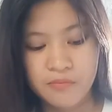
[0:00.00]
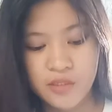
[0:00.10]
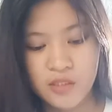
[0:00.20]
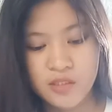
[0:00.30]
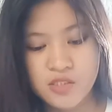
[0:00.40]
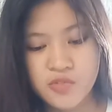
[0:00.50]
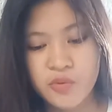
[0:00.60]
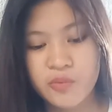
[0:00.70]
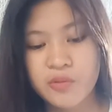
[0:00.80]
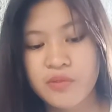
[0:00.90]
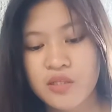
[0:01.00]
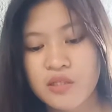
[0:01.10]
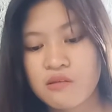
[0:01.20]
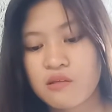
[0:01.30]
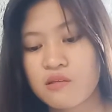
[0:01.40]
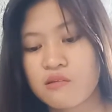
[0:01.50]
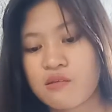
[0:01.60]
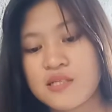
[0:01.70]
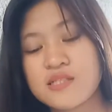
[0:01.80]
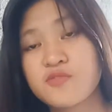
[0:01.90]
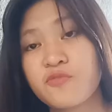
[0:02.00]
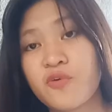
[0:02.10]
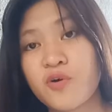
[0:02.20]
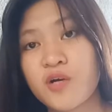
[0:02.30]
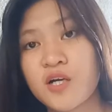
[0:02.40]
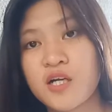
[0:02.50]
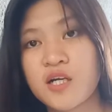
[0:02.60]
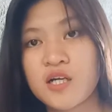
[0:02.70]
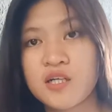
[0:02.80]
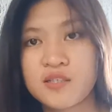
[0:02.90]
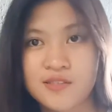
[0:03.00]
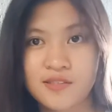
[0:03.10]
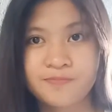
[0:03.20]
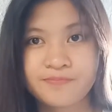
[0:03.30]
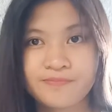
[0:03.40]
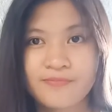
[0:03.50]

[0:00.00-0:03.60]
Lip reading: because we will be needing this for the